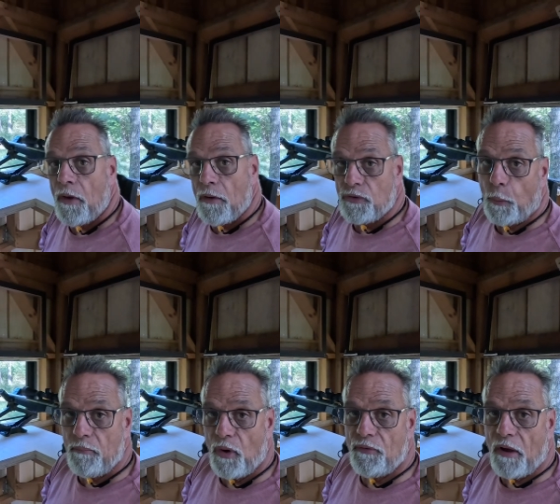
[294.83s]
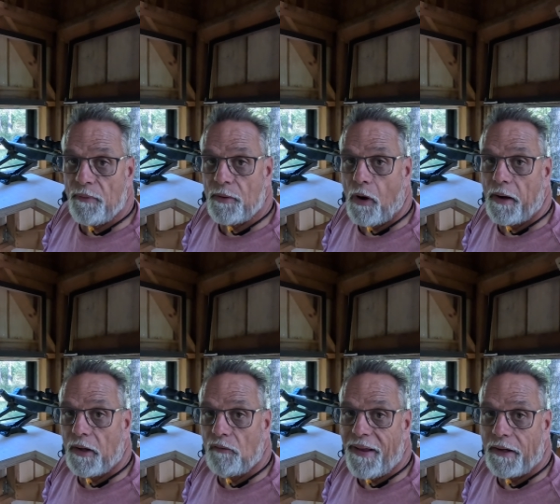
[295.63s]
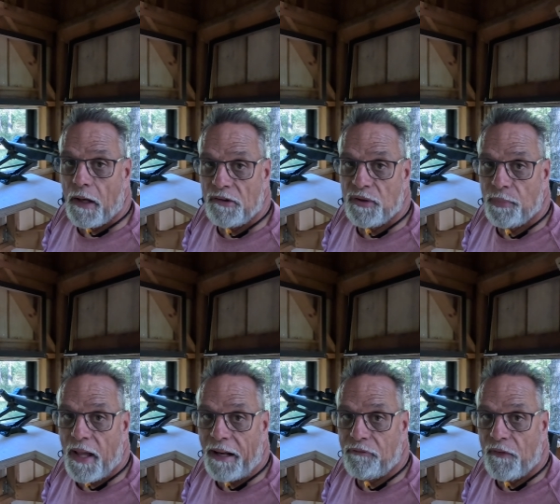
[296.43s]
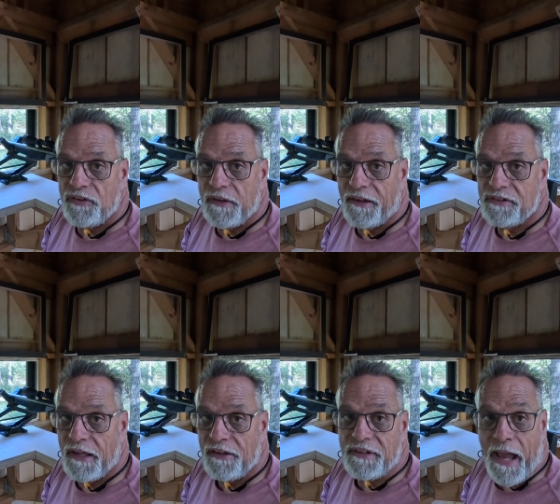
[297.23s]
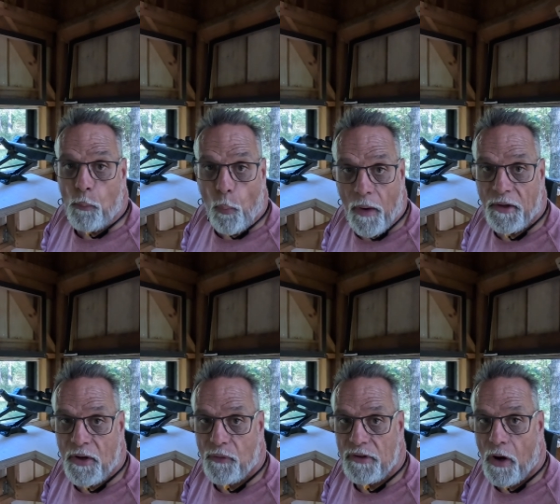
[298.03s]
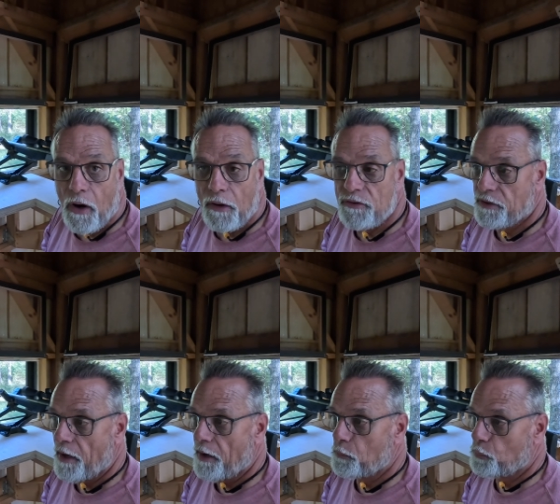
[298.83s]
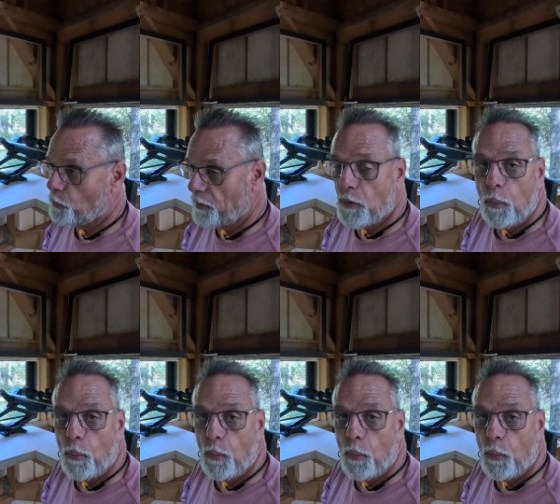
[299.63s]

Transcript: So we moved up into our elevated hunting blind for this next test at 100 yards, real